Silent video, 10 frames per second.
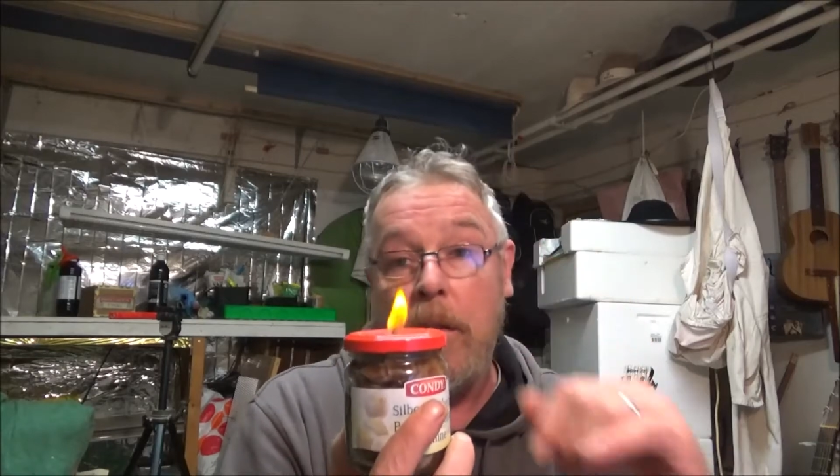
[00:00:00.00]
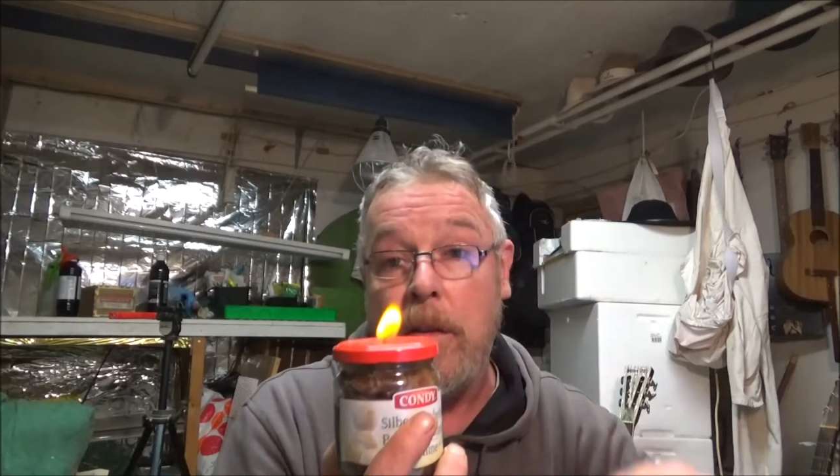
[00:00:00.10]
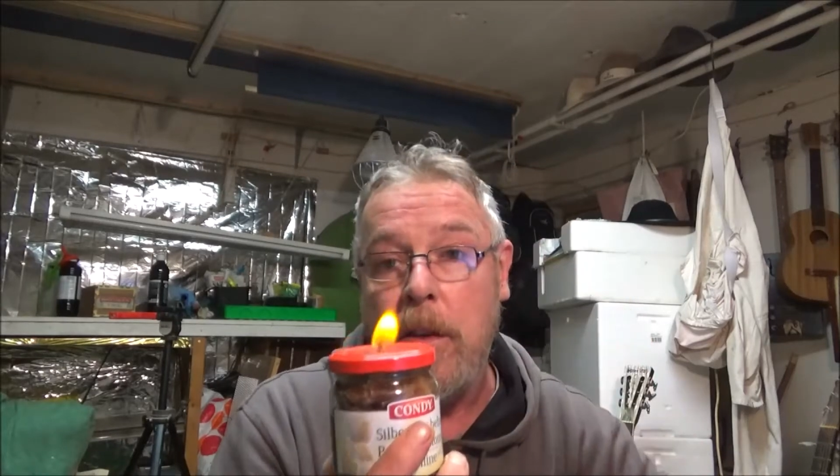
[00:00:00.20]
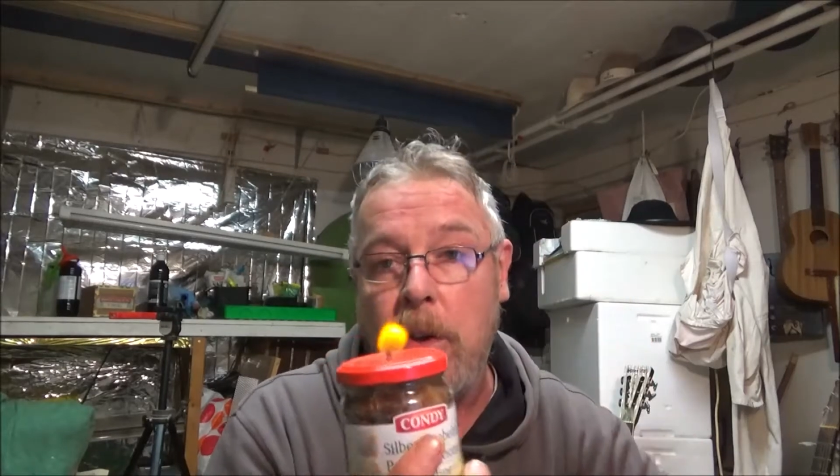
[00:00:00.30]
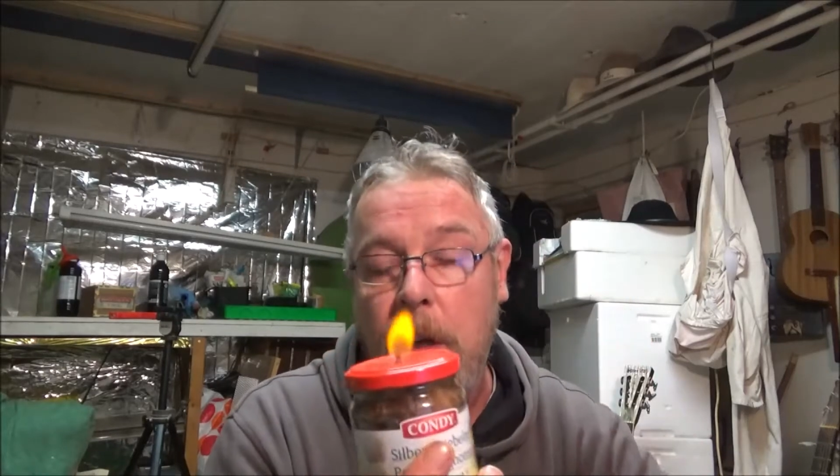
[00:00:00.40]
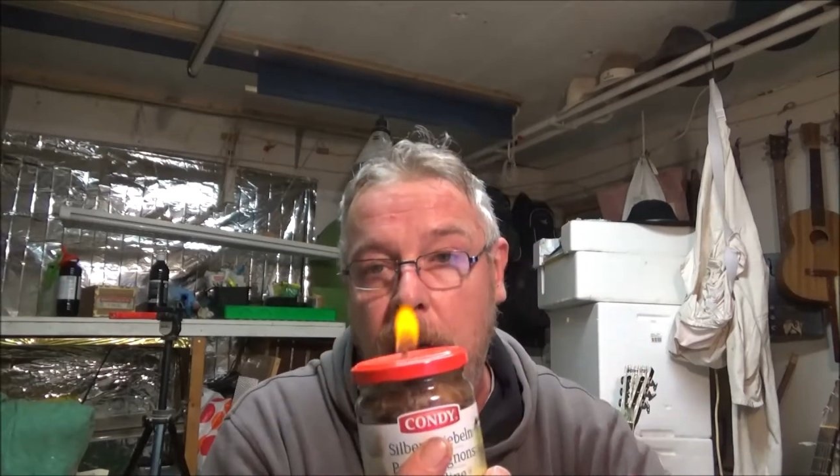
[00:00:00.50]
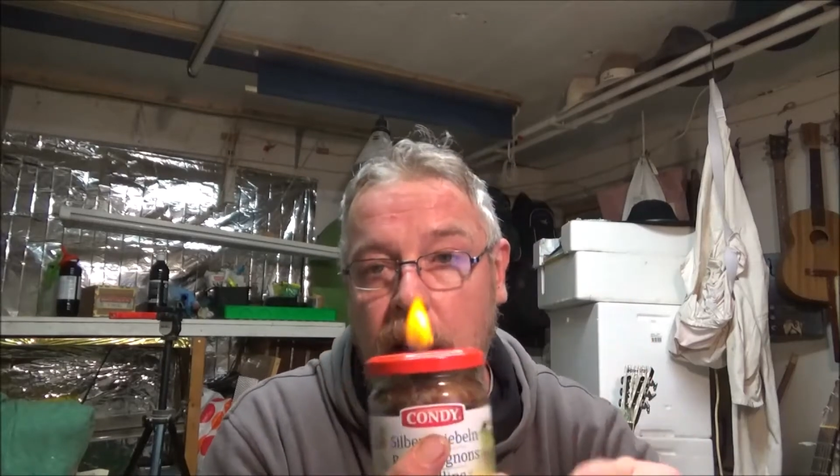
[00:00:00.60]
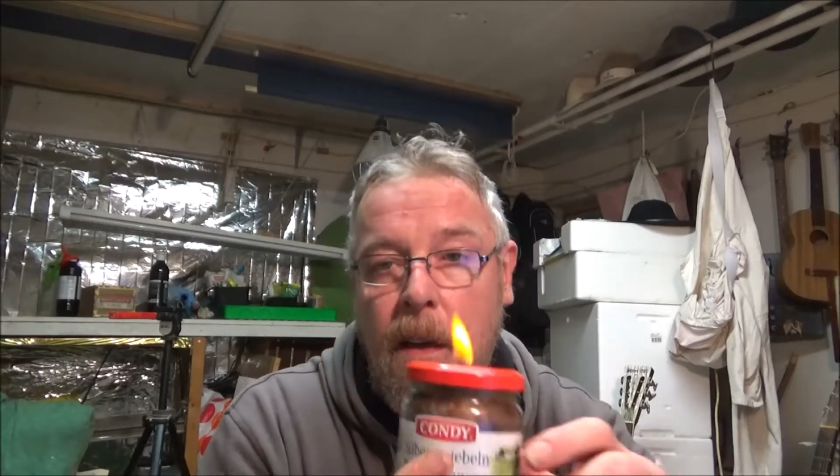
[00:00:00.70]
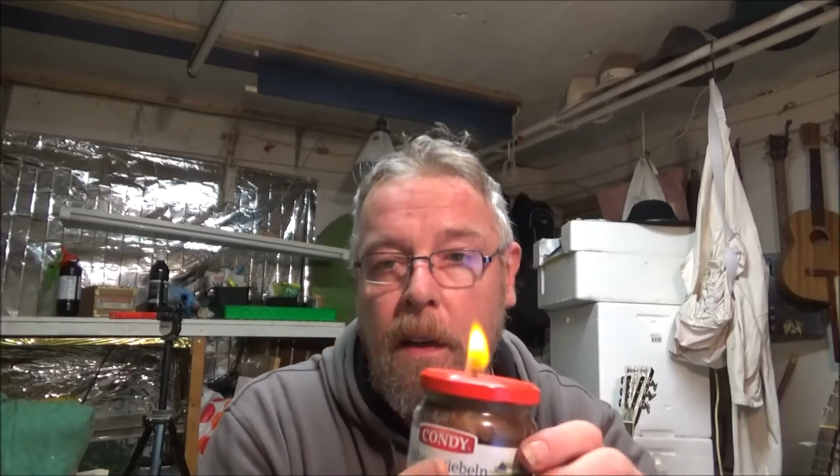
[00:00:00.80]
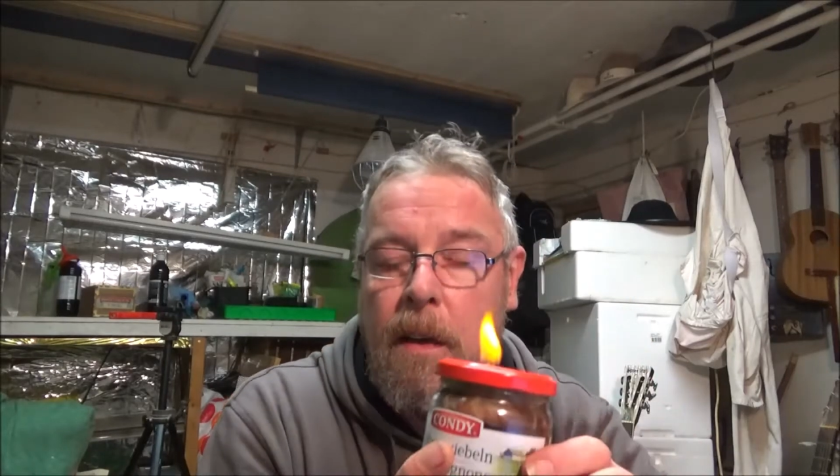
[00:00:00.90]
to
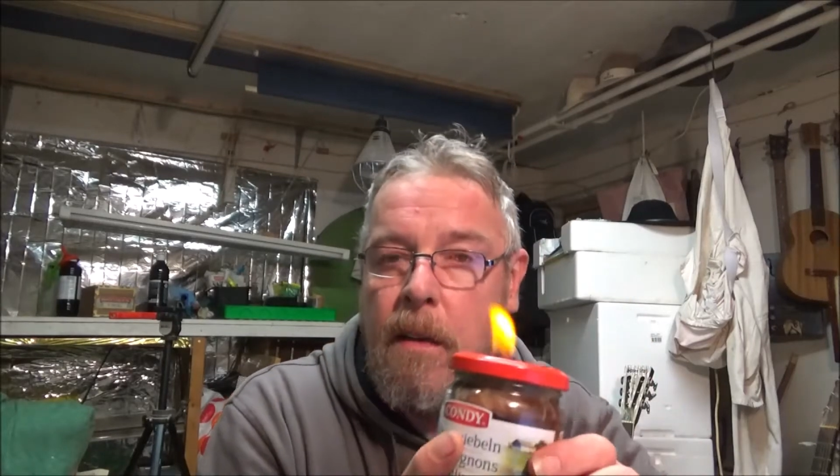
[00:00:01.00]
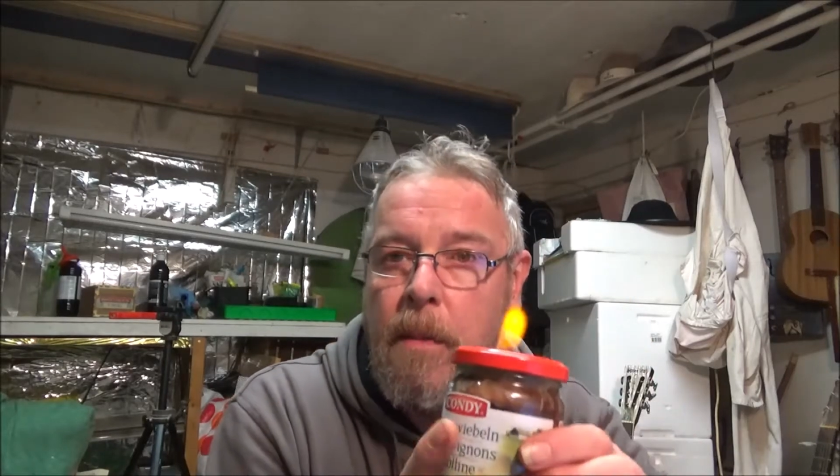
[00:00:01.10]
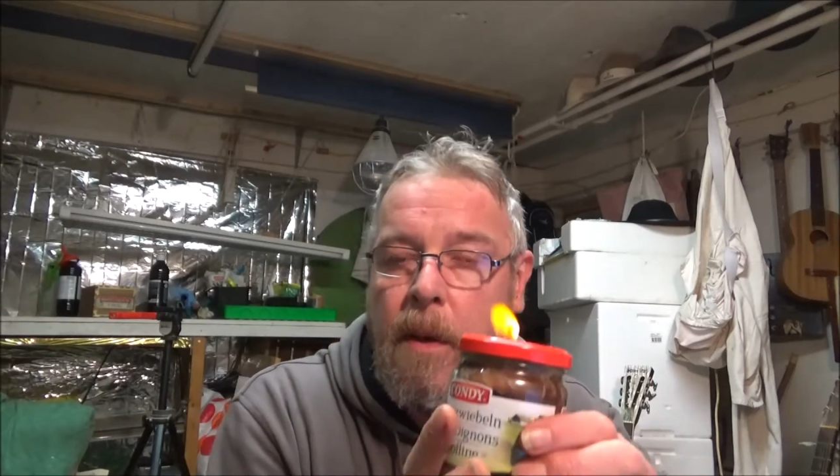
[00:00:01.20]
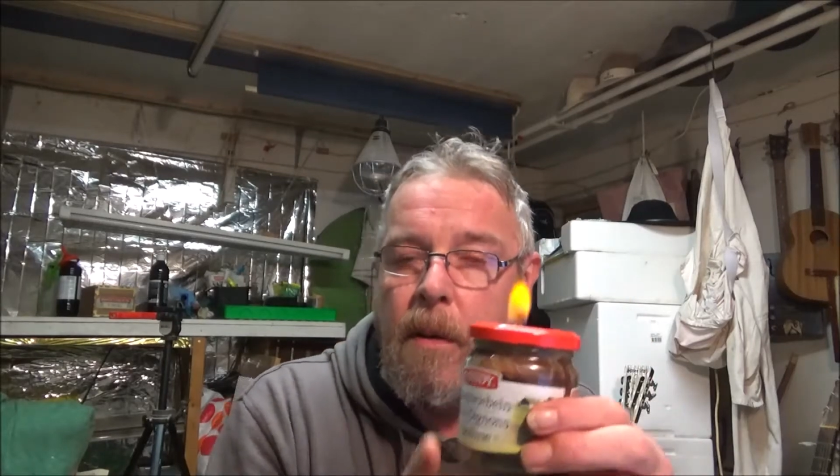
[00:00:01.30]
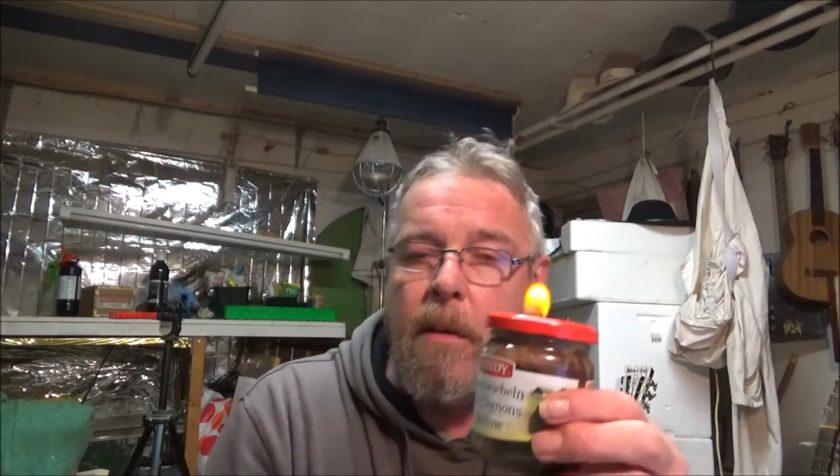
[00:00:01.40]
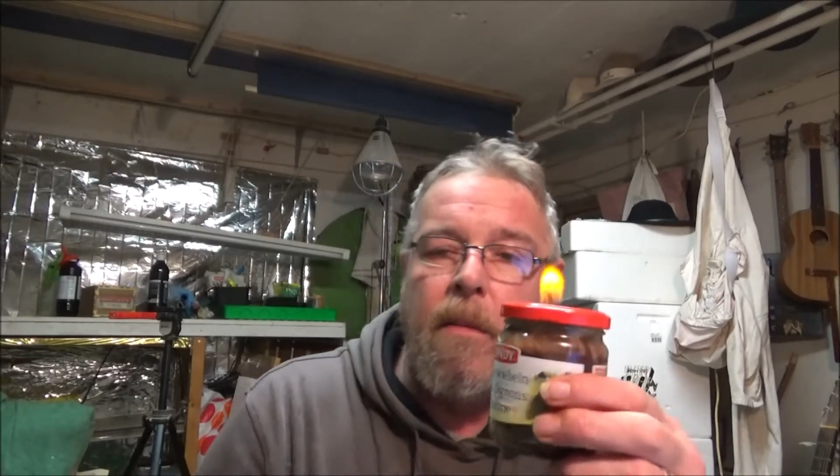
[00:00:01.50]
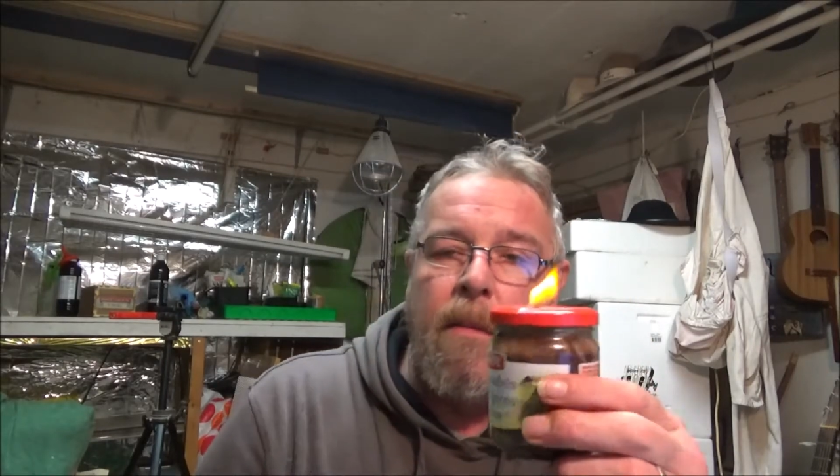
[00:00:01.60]
drink but